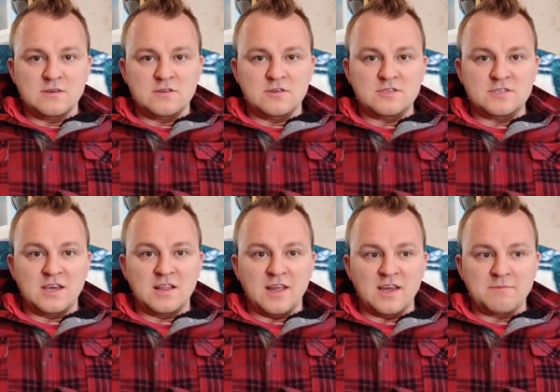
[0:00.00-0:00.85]
to
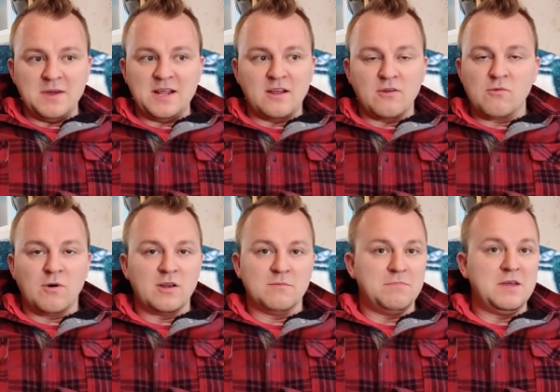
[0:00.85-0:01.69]
say like, man, I don't
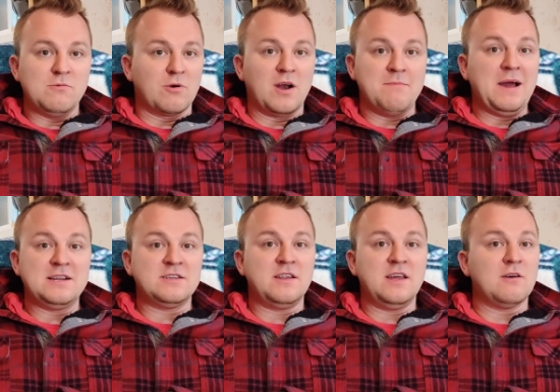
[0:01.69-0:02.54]
want to be where I'm
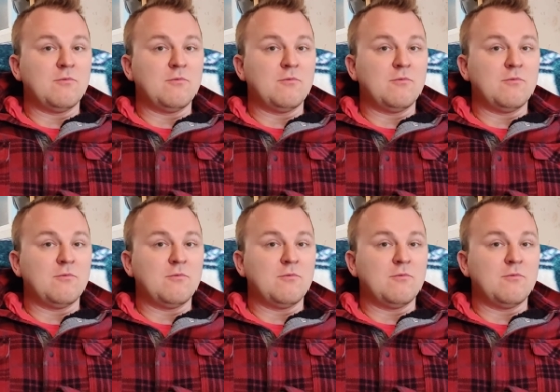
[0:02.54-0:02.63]
at today.